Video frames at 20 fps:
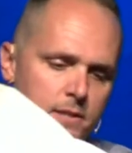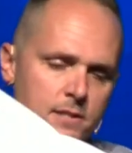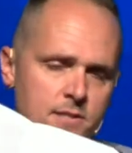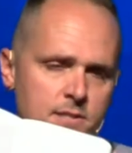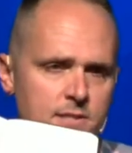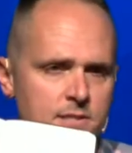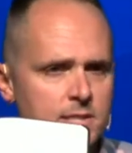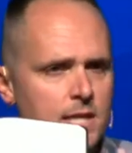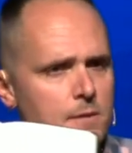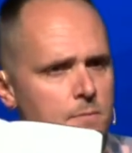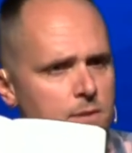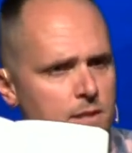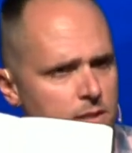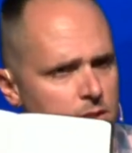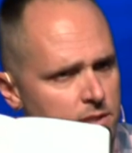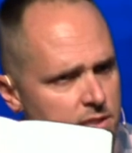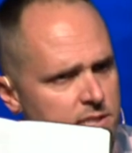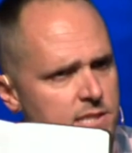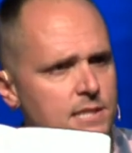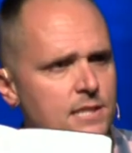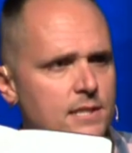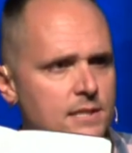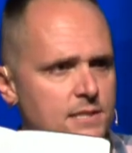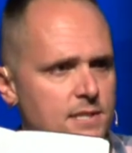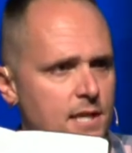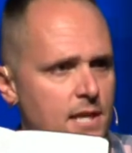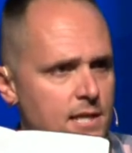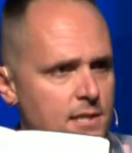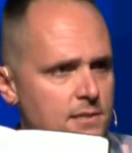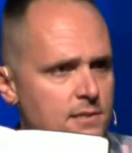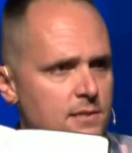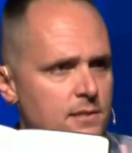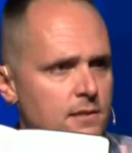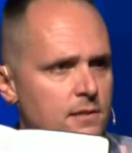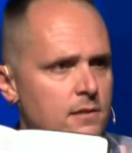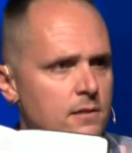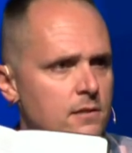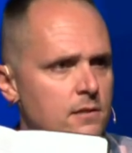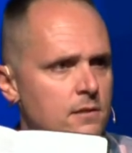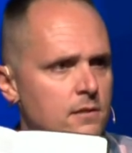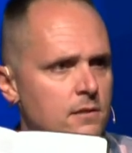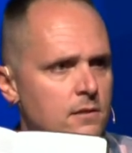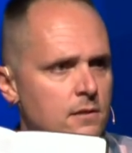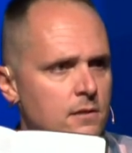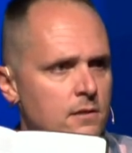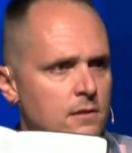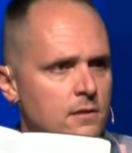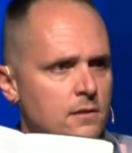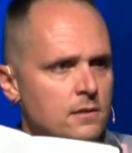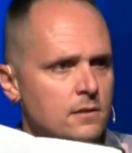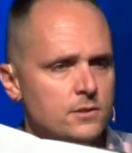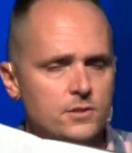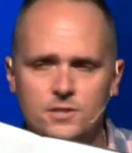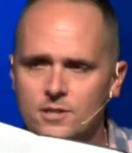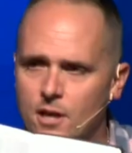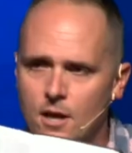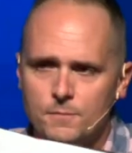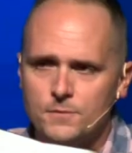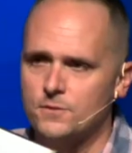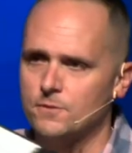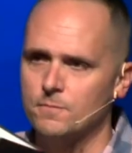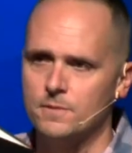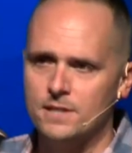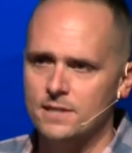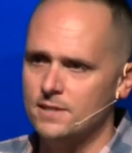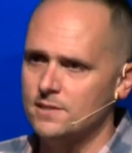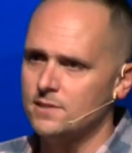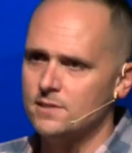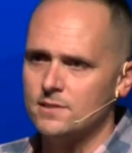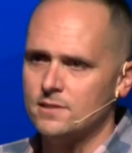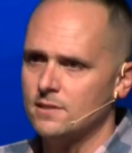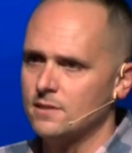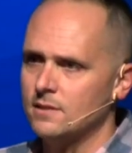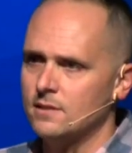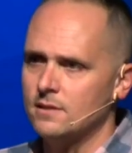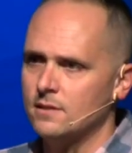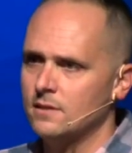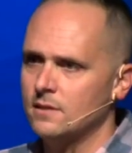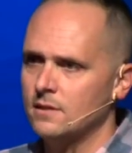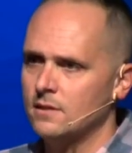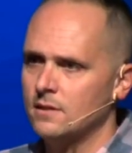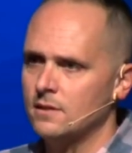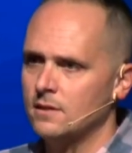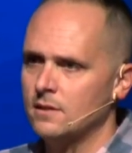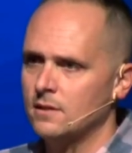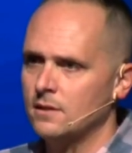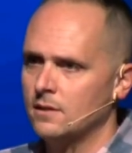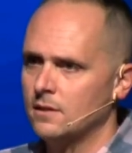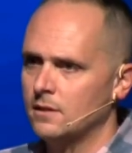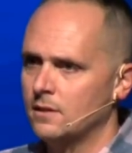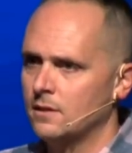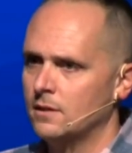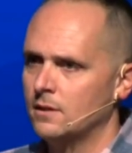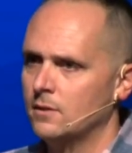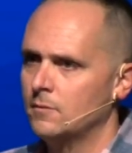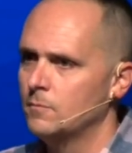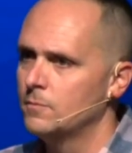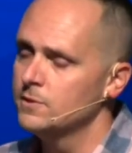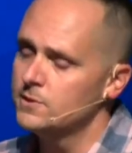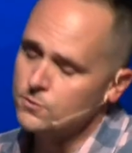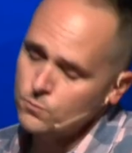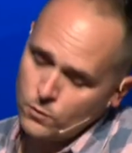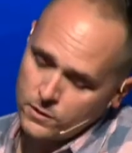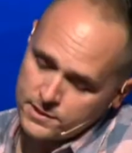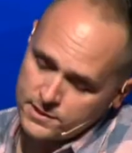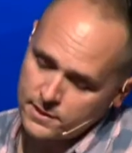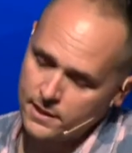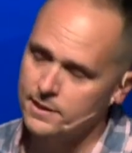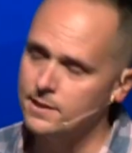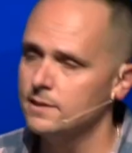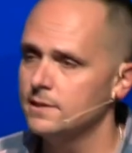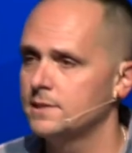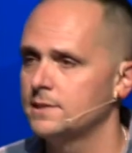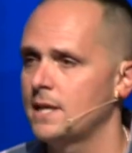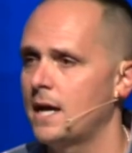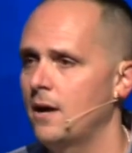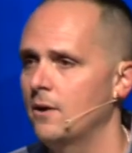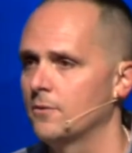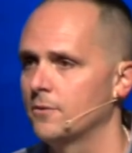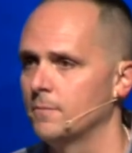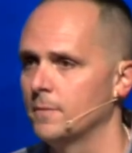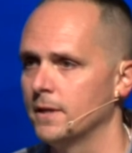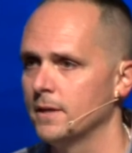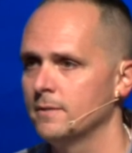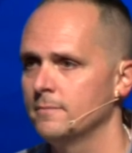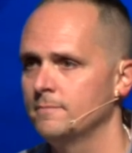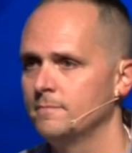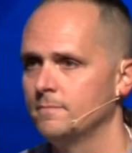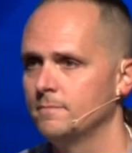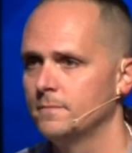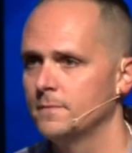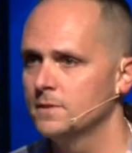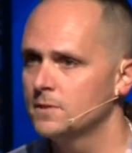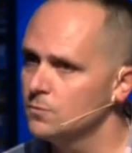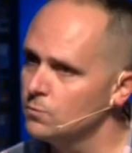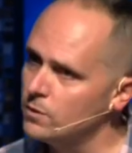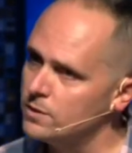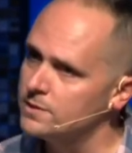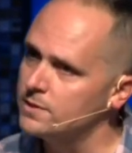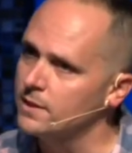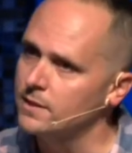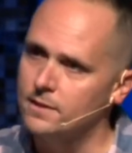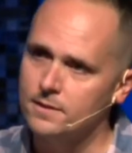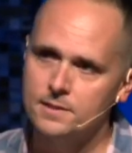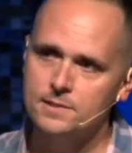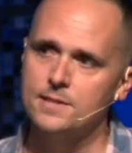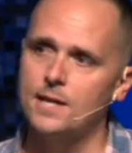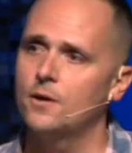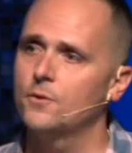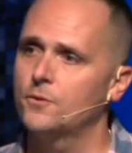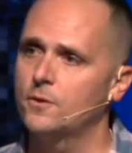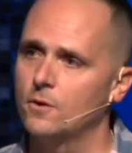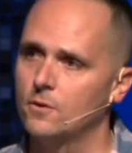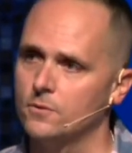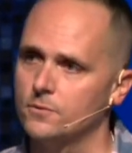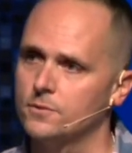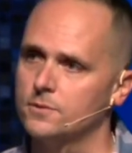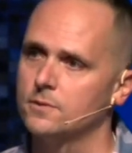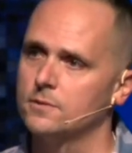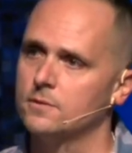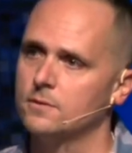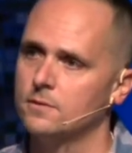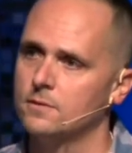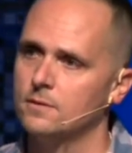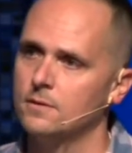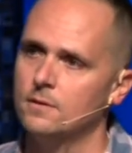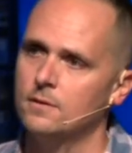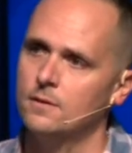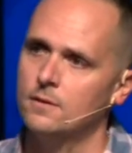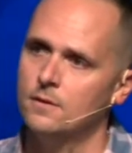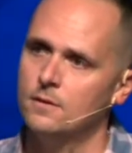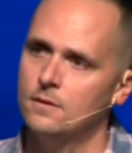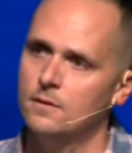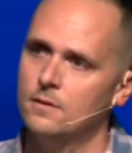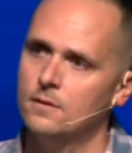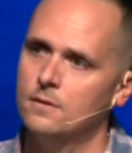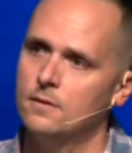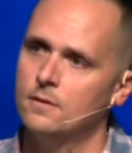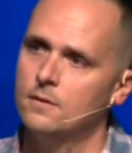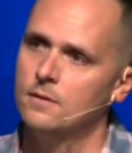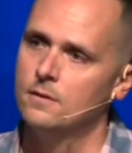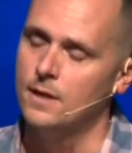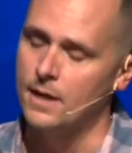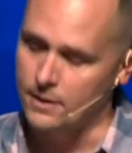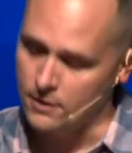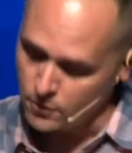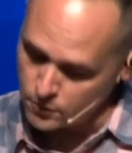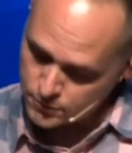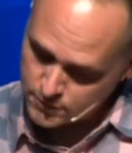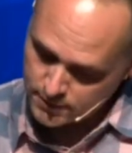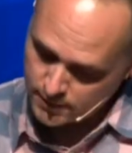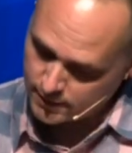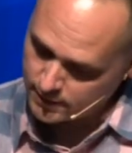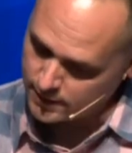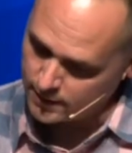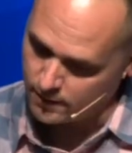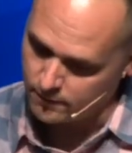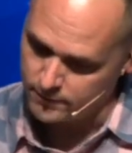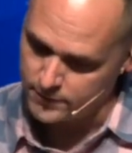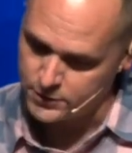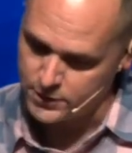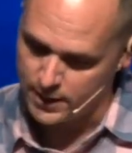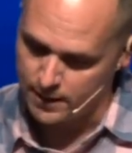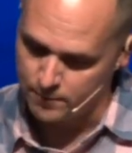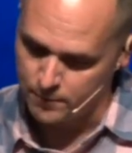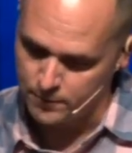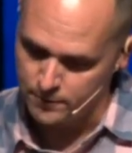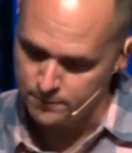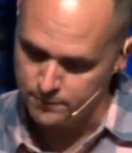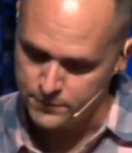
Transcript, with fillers: This is the same thing that this thing says. It just comes from this. This is what it's like in the South, man. This is what it's like on the South Coast at Coastline Calvary Chapel.